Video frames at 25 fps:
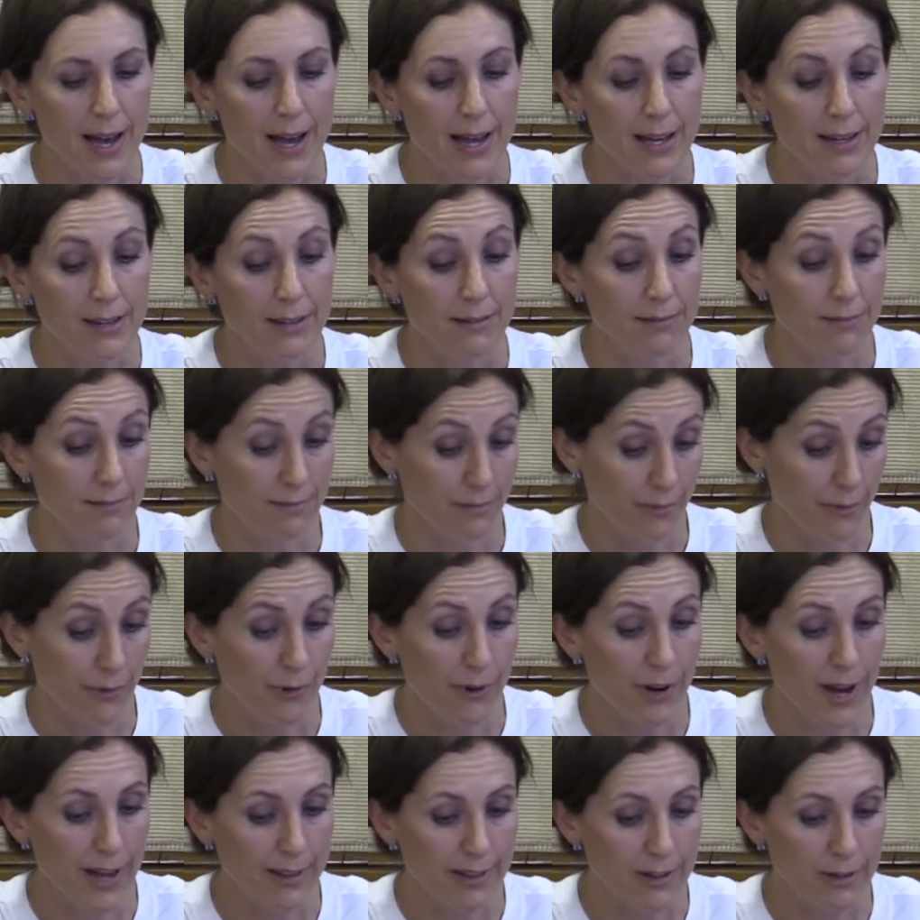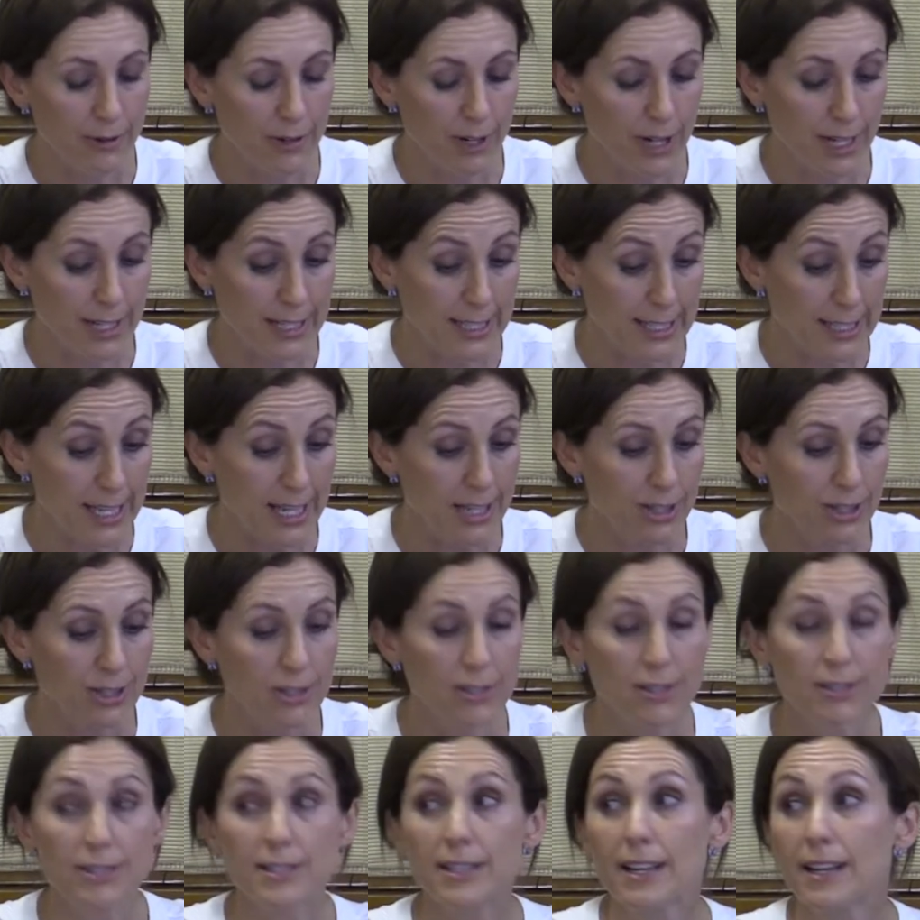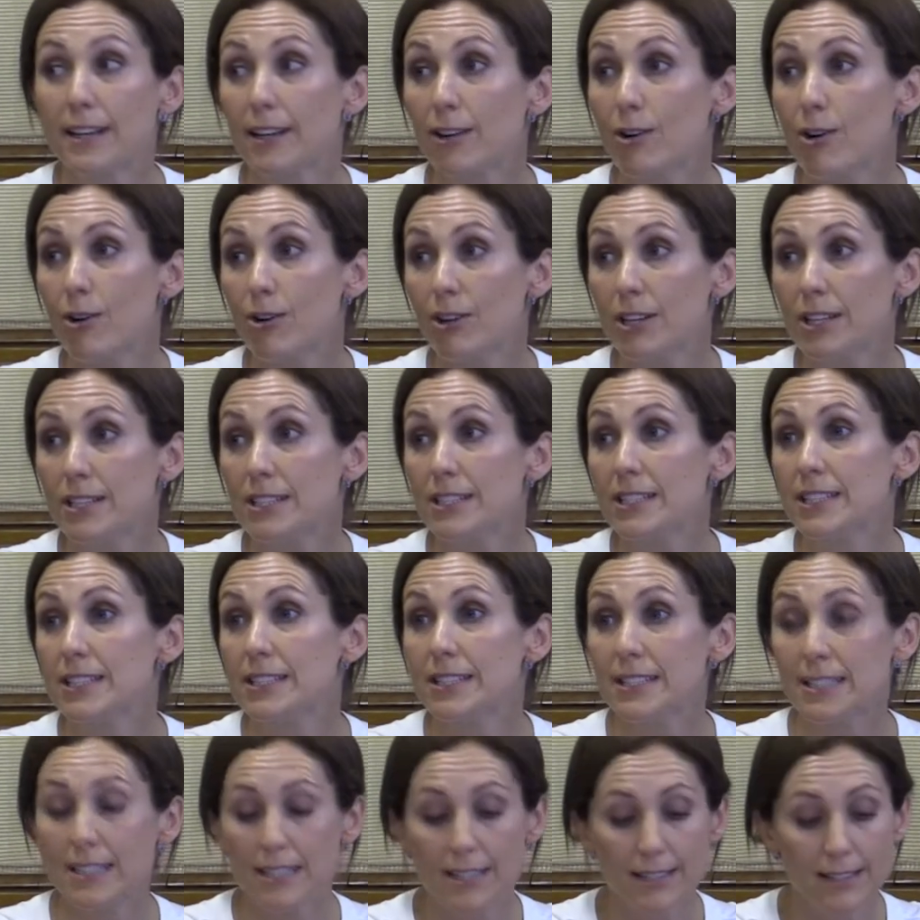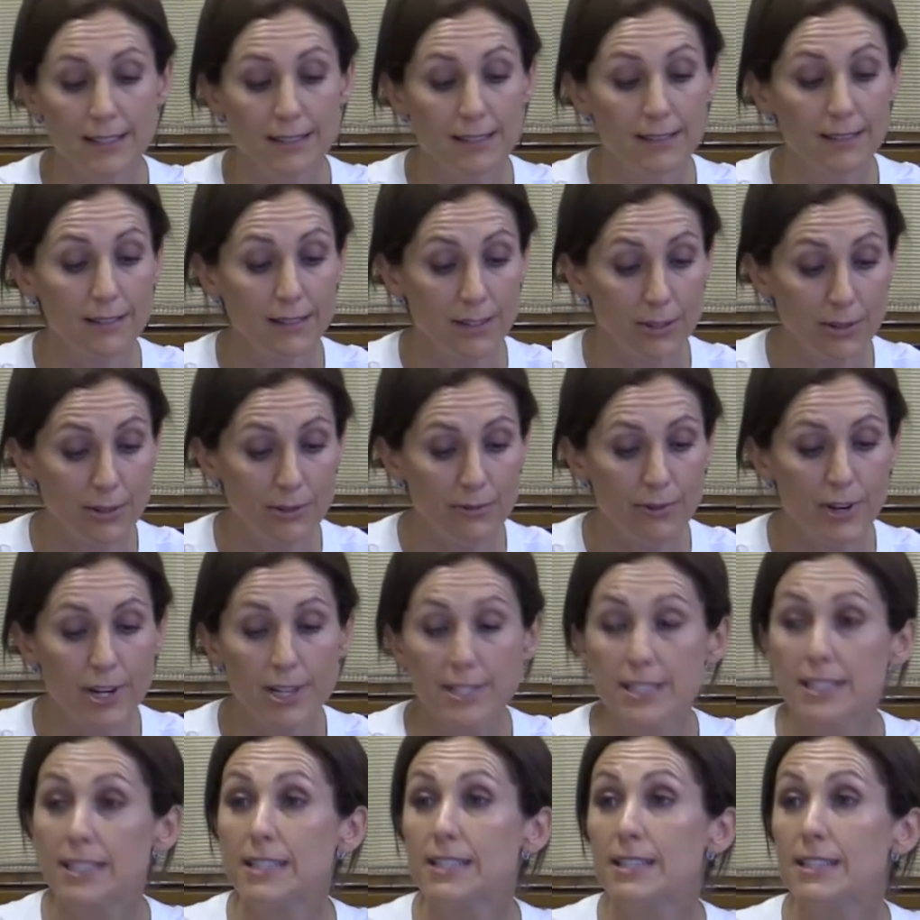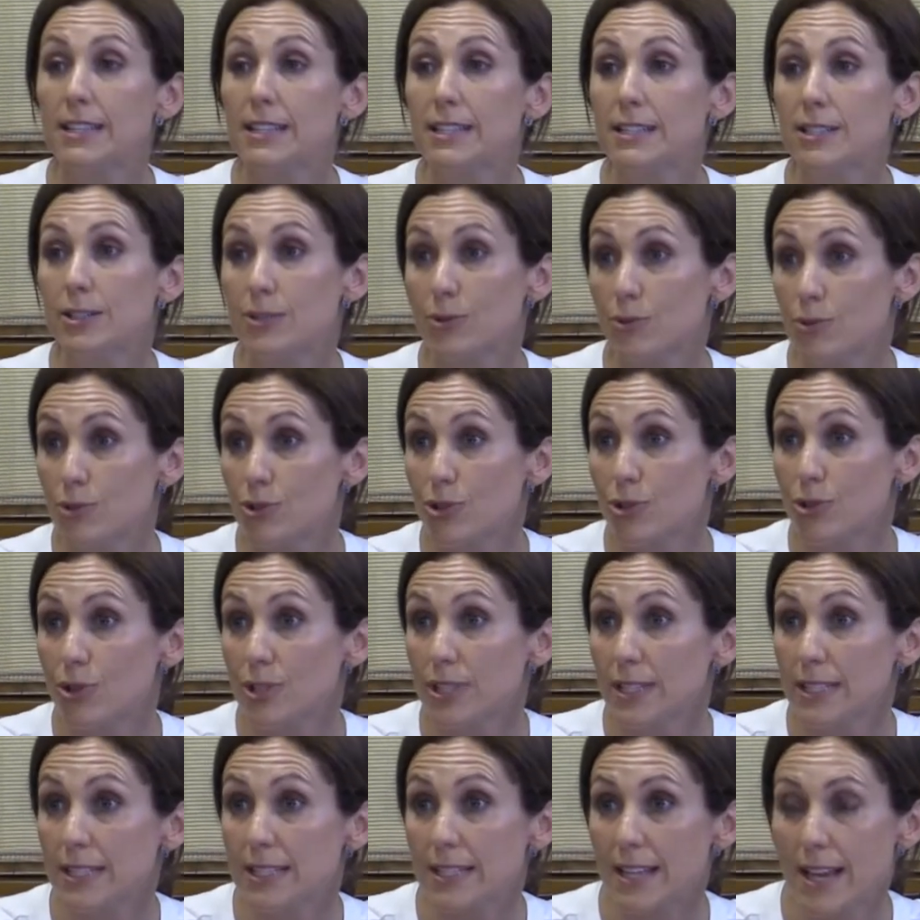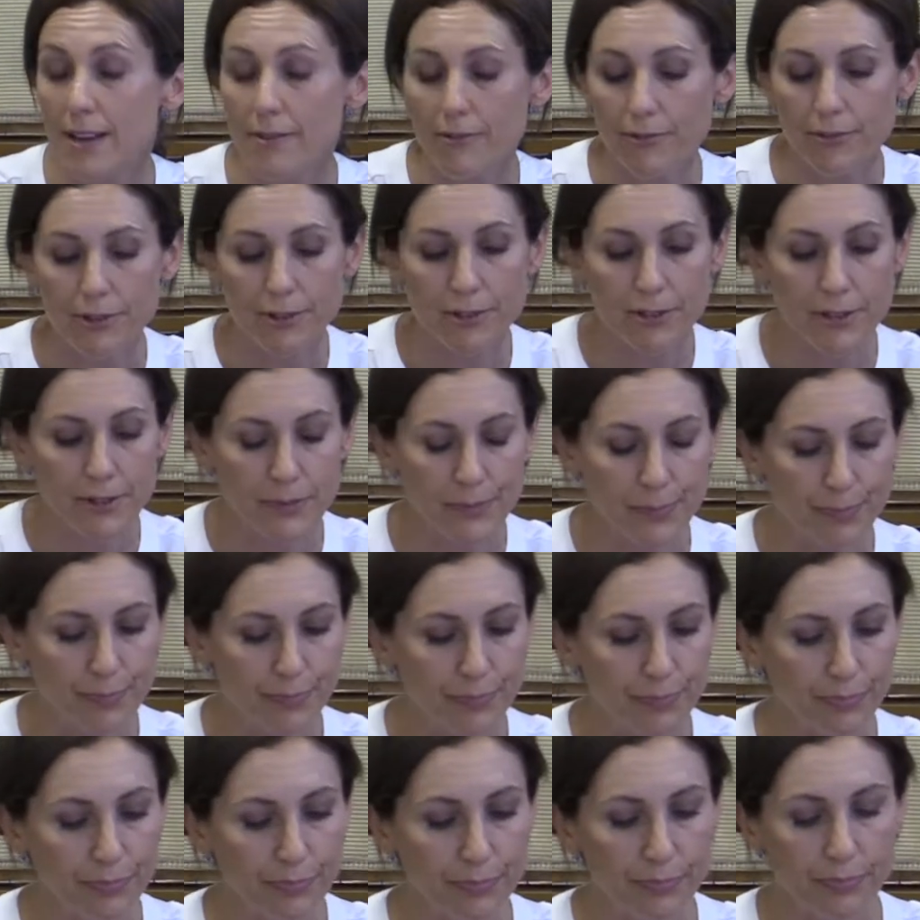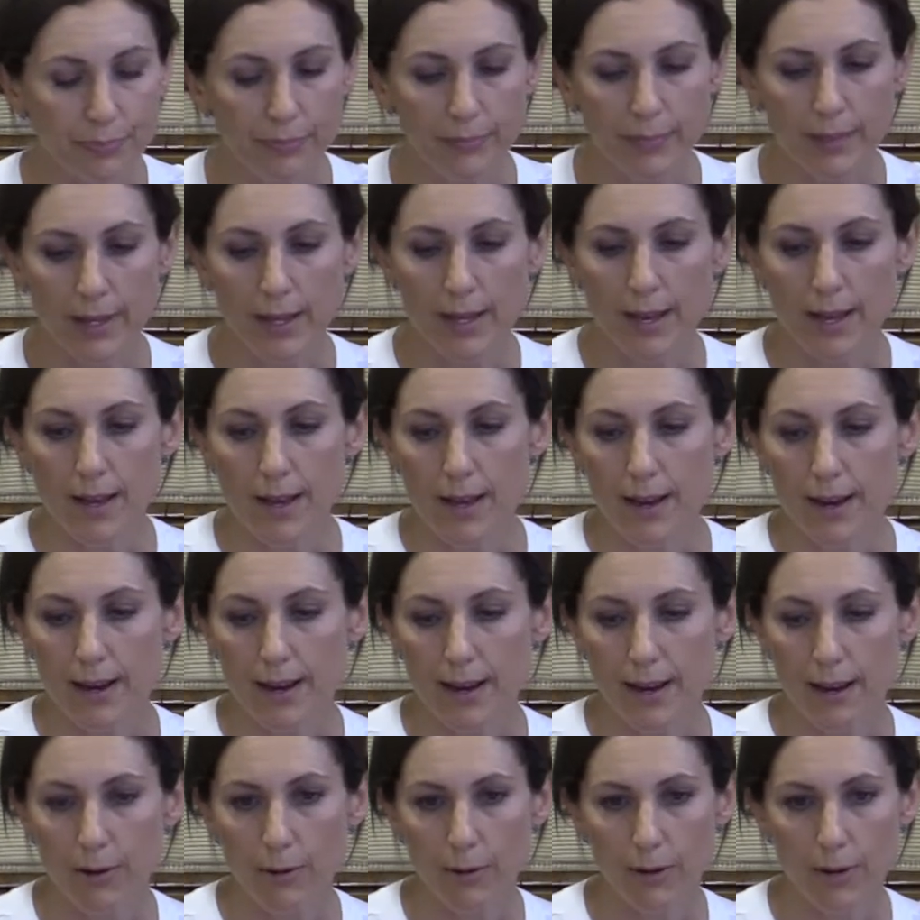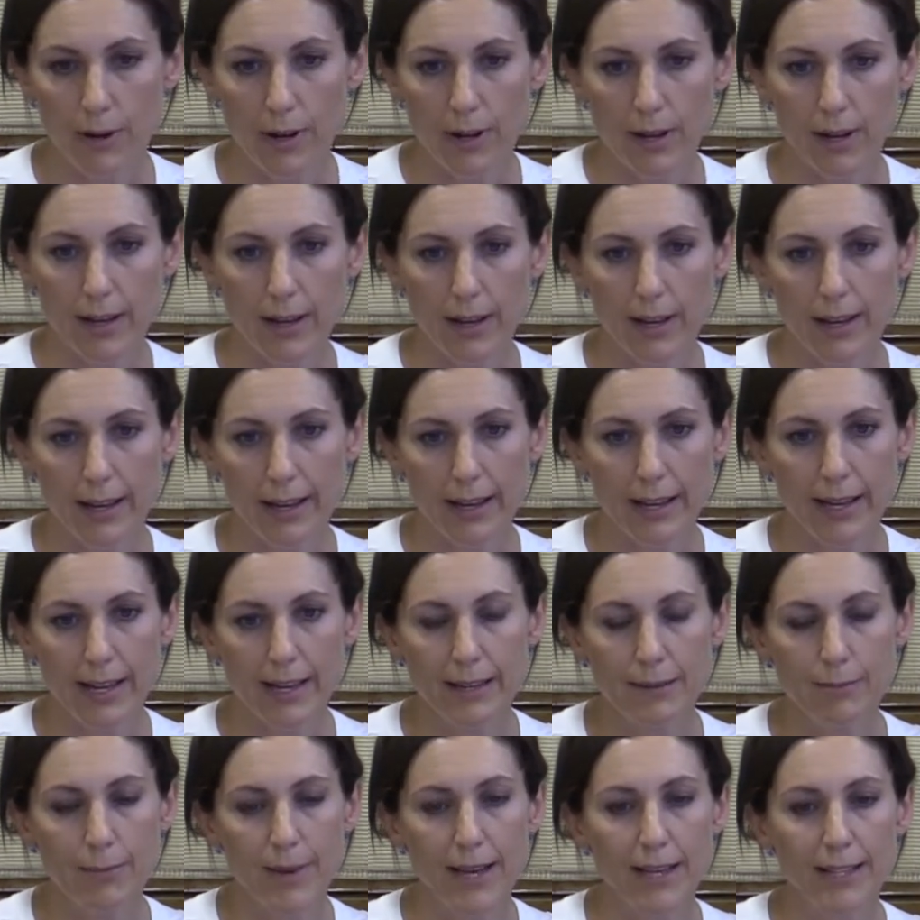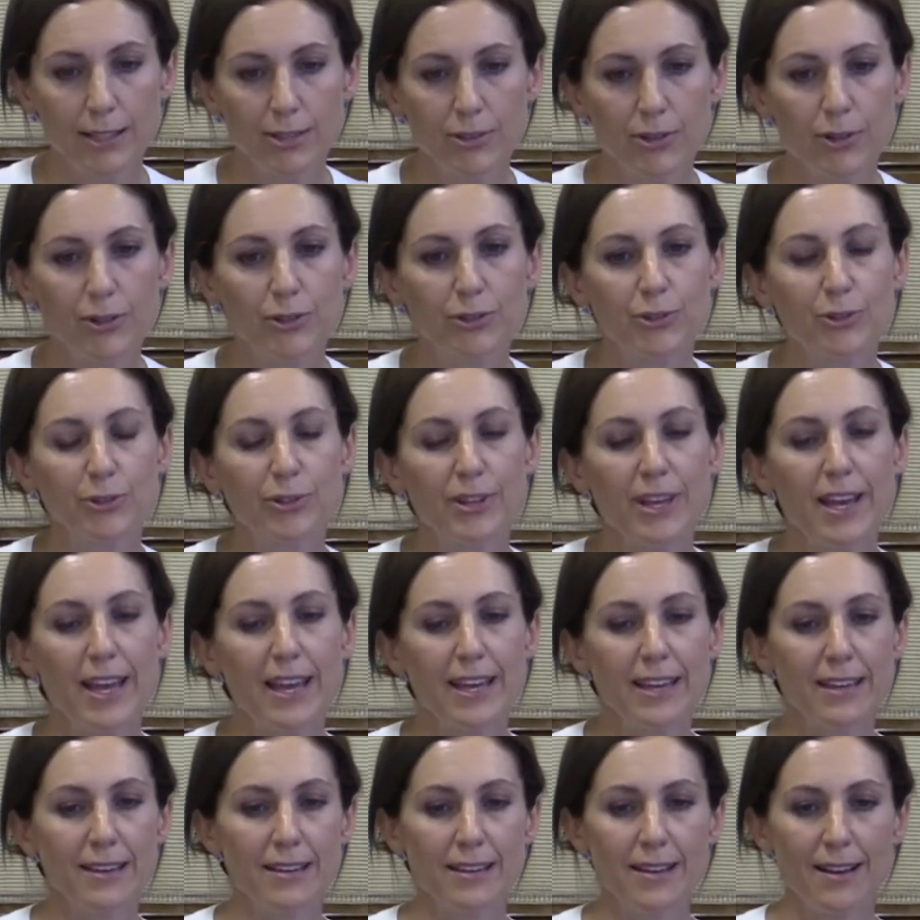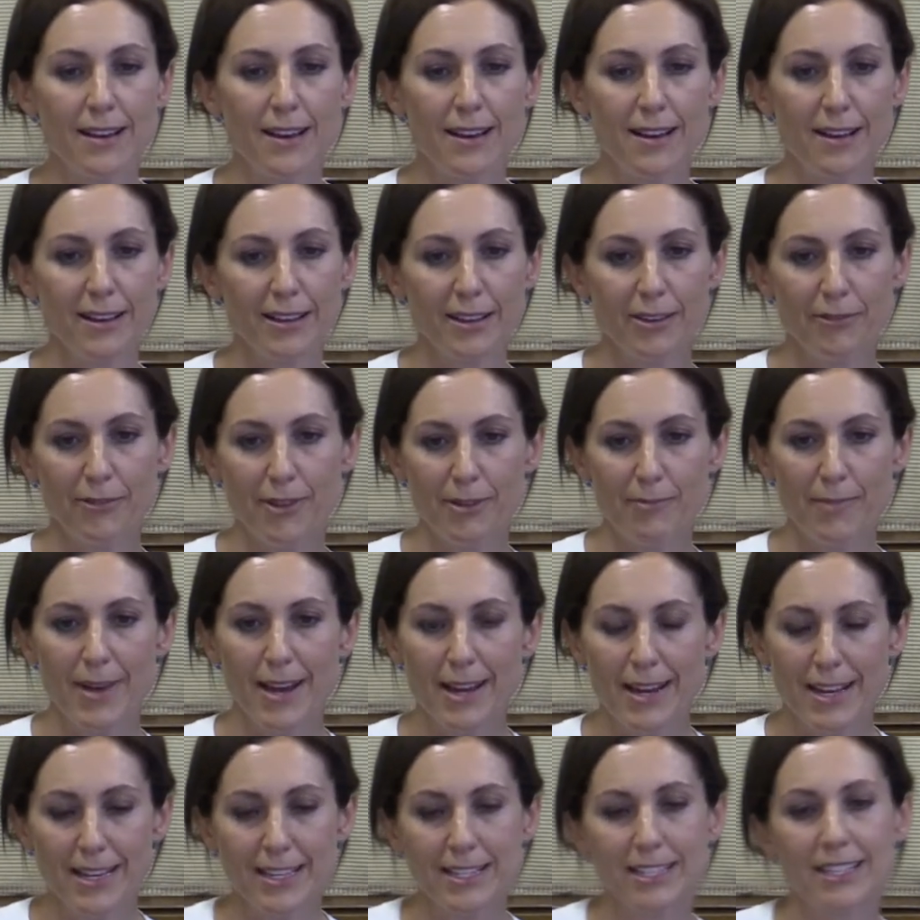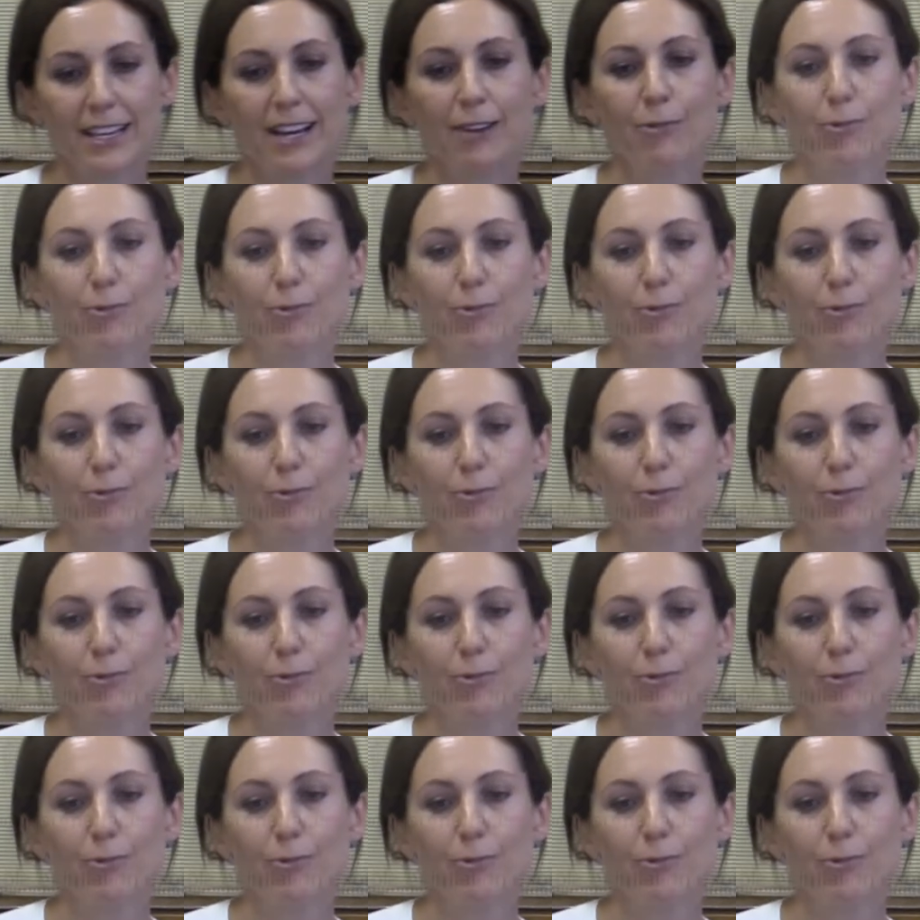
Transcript: And for other organizations like colleges and universities to join this effort. Now, in my talk today, if I manage, I